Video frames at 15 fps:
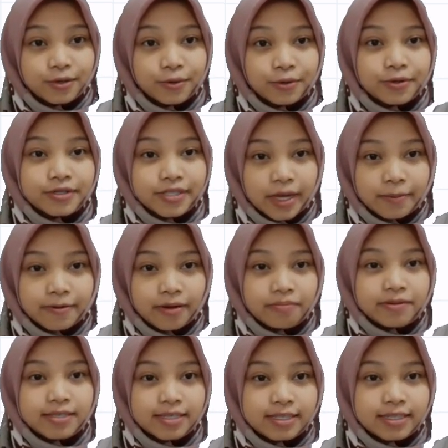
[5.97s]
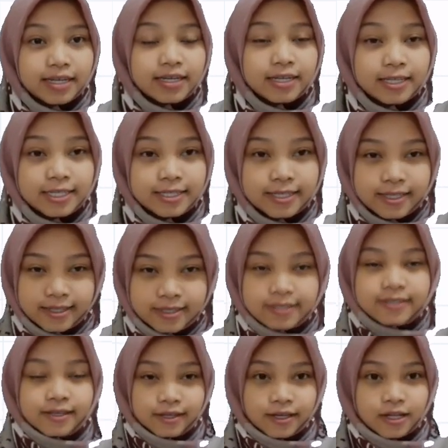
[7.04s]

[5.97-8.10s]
or debt capacity analysis.